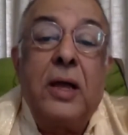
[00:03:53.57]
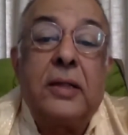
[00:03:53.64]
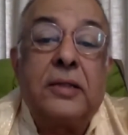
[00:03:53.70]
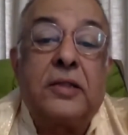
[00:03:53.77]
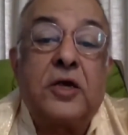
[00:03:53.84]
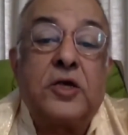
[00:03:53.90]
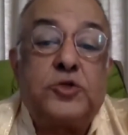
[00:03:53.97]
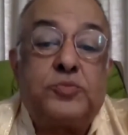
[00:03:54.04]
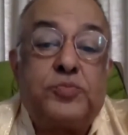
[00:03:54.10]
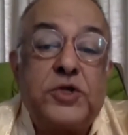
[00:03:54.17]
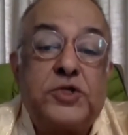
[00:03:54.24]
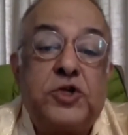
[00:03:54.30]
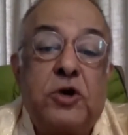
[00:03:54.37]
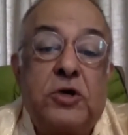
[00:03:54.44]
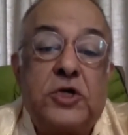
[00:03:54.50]
The
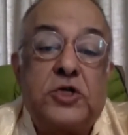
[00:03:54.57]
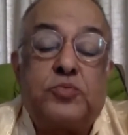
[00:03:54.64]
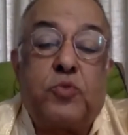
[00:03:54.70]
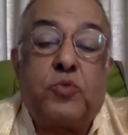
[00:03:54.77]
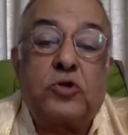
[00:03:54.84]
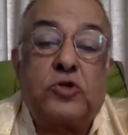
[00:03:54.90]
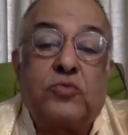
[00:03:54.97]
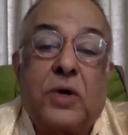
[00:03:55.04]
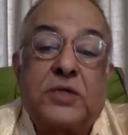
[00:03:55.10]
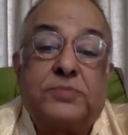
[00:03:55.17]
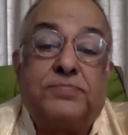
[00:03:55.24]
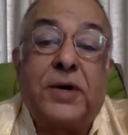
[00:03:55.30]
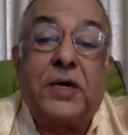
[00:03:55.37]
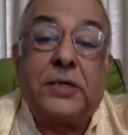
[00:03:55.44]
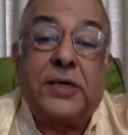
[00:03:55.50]
spiritual sports was
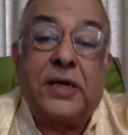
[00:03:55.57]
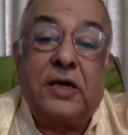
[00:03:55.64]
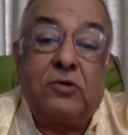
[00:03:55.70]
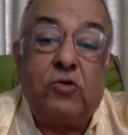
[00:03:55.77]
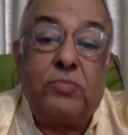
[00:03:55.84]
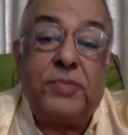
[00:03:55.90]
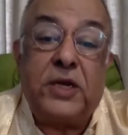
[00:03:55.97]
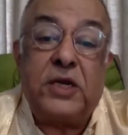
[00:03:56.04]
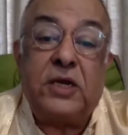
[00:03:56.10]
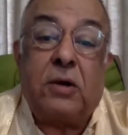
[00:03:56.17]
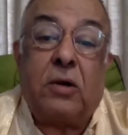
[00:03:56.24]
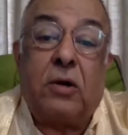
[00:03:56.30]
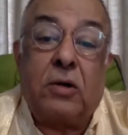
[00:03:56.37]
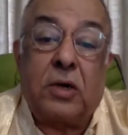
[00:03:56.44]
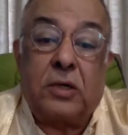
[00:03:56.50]
born in Lumbini
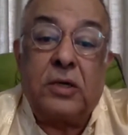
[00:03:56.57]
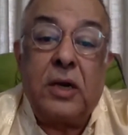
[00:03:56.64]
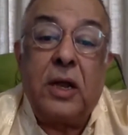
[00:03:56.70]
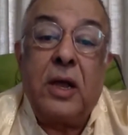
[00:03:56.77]
on